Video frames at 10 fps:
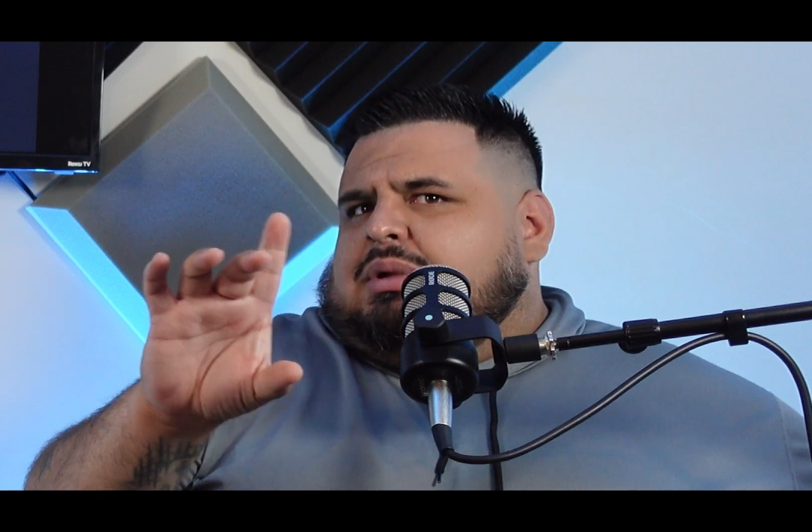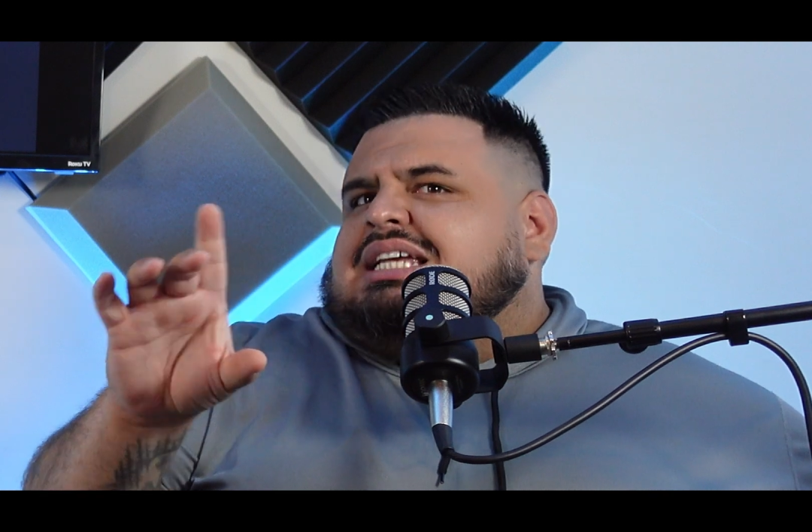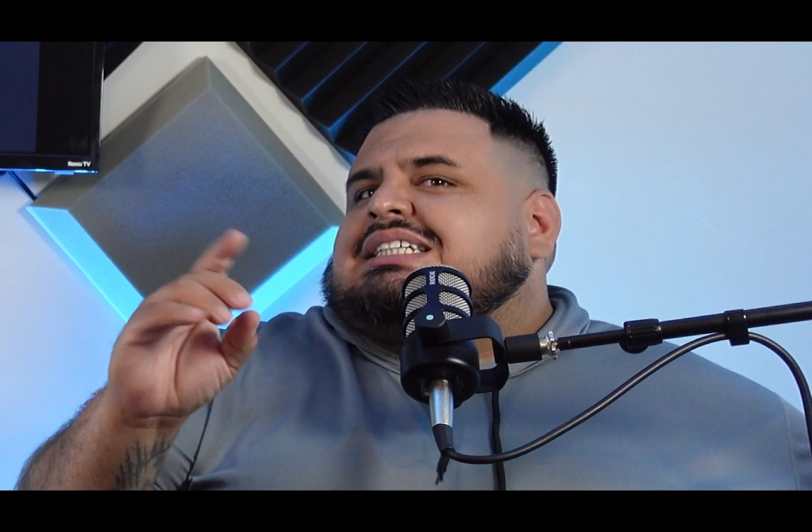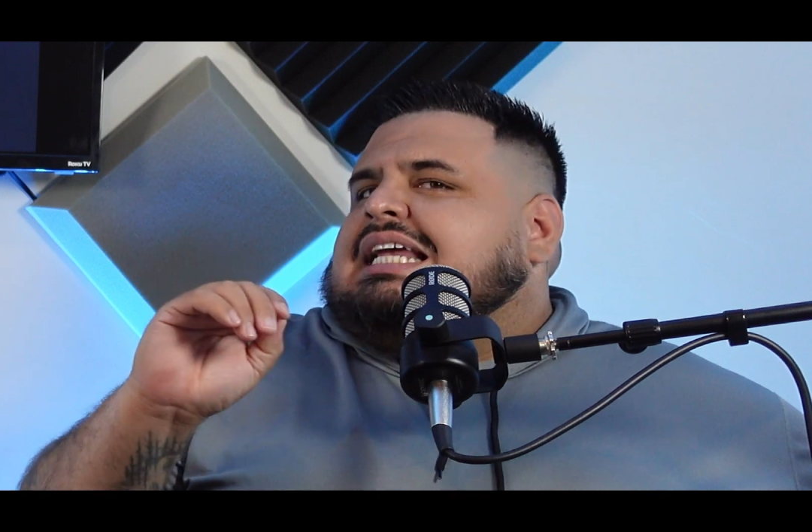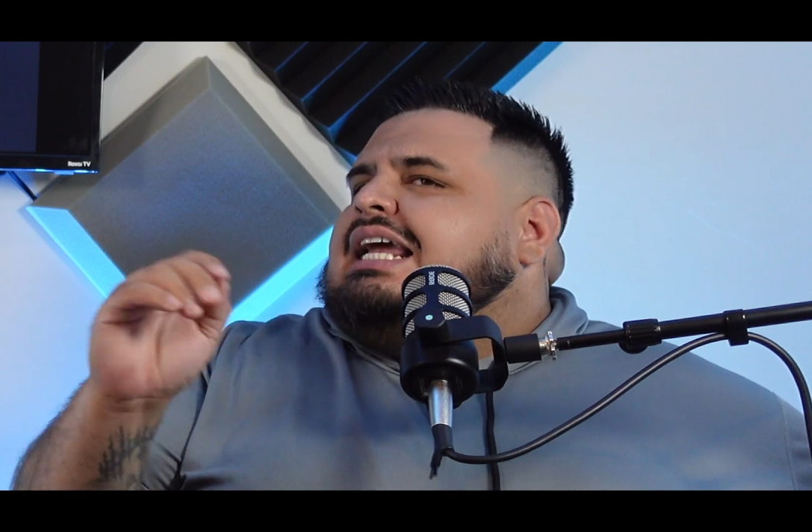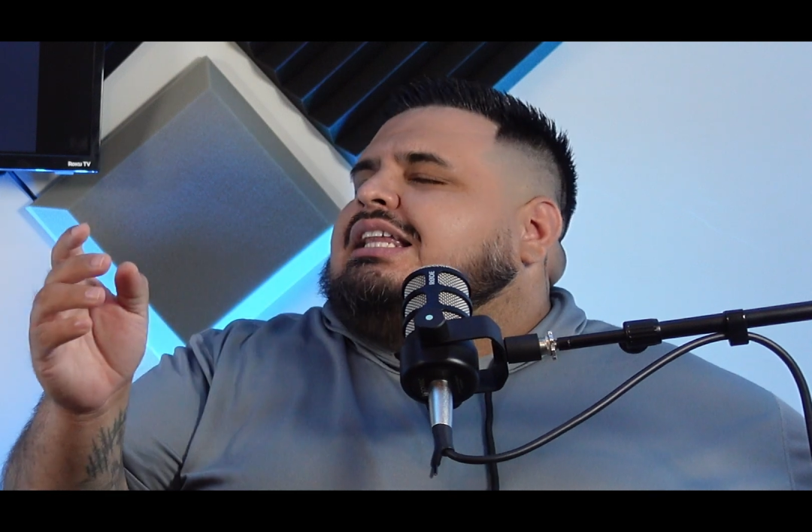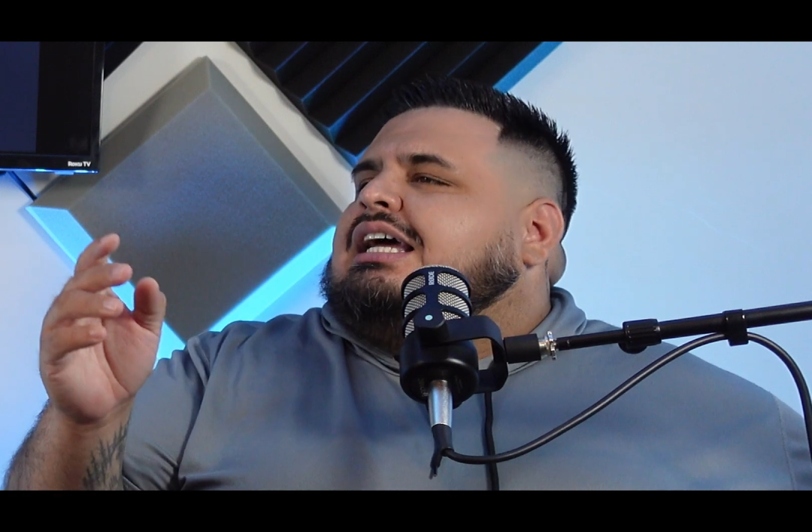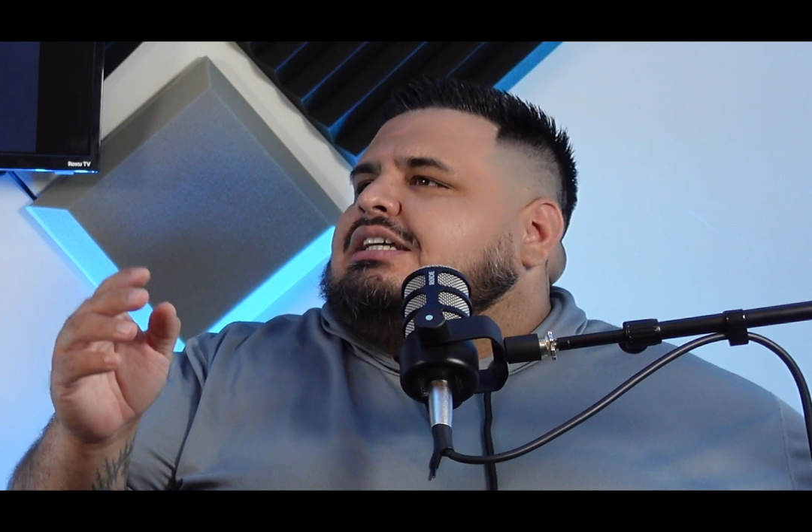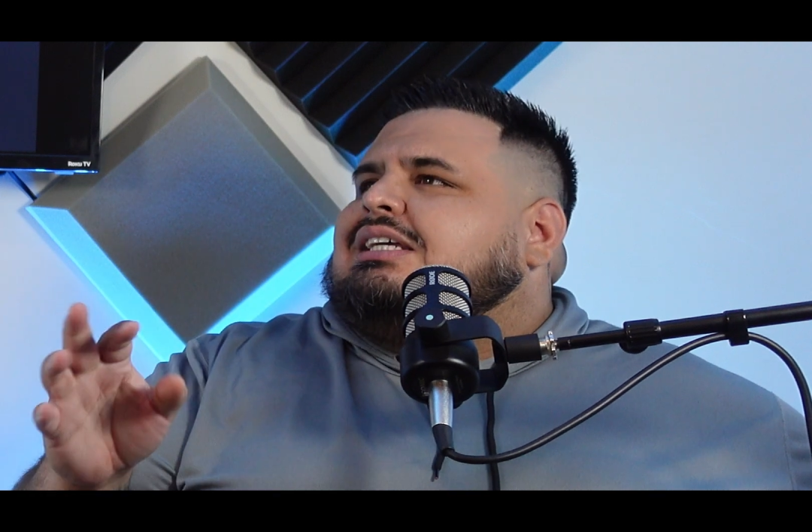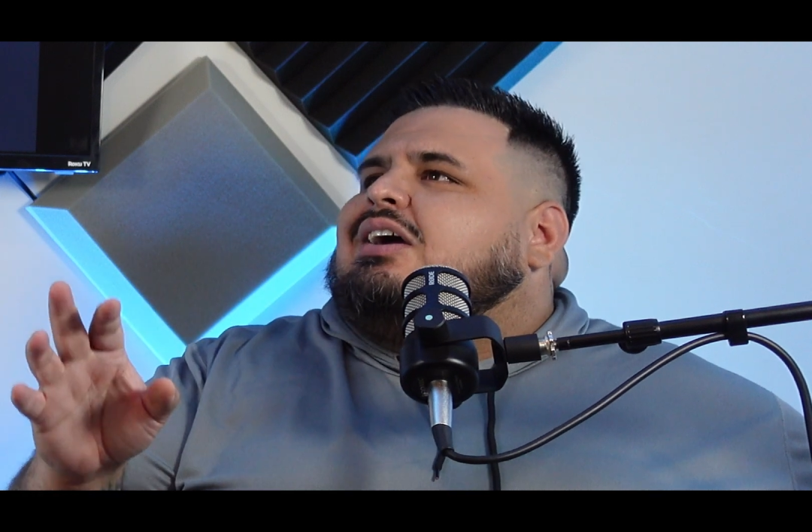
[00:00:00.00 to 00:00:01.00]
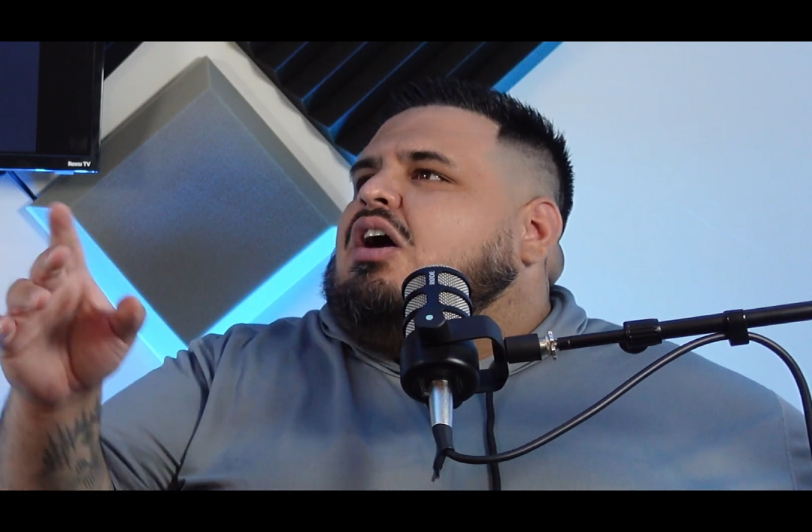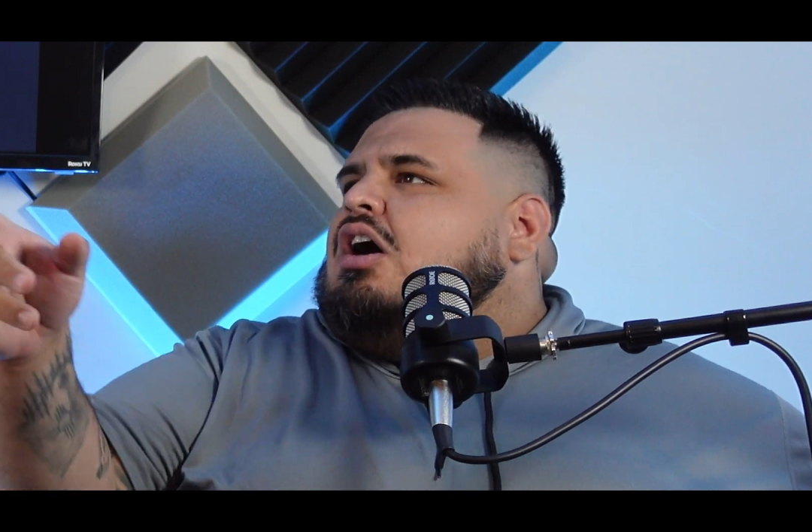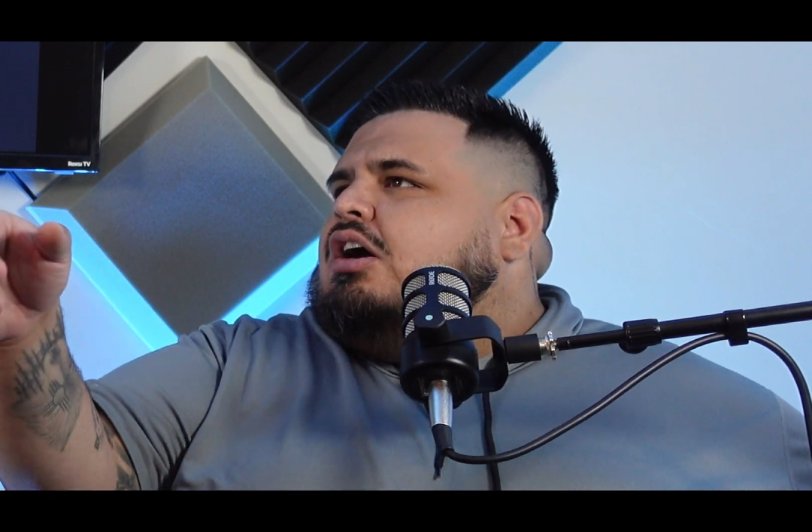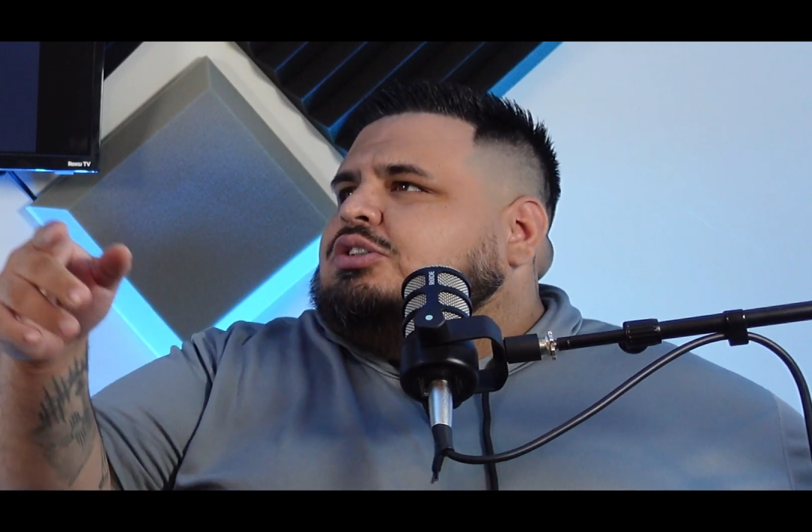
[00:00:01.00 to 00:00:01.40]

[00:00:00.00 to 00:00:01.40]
Me saying that is like, oh,